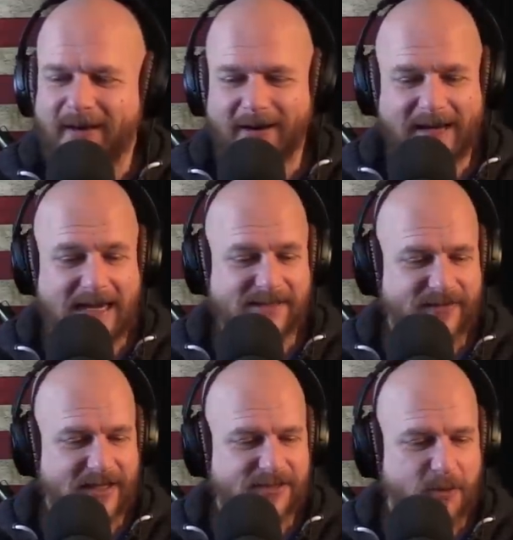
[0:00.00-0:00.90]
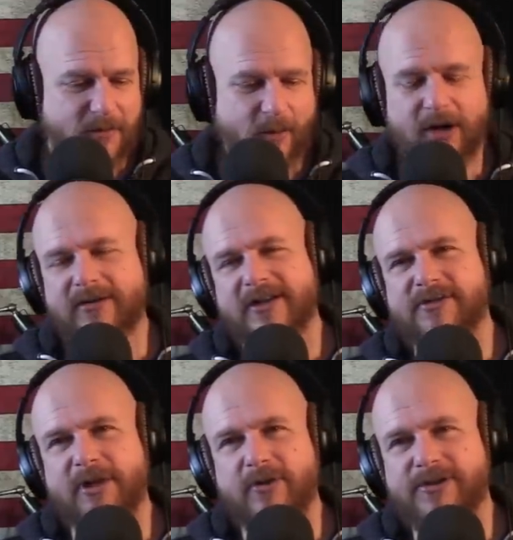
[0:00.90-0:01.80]
Uh, guys, if you'd like to support my work, links
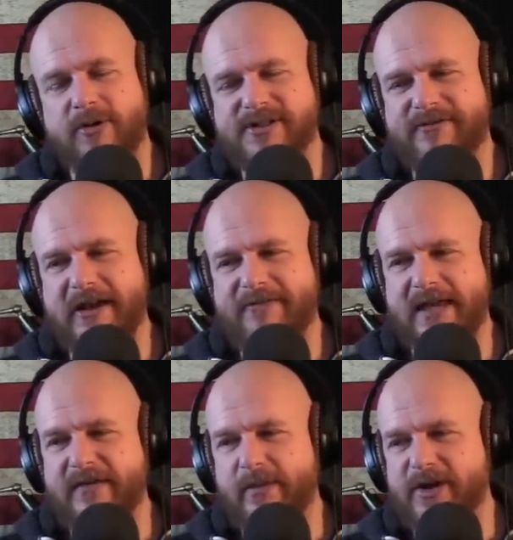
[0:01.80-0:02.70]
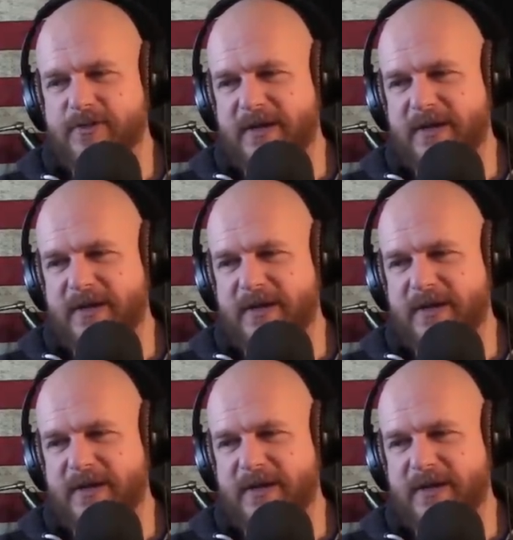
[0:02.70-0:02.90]
are below as always. If you have, thank you very much.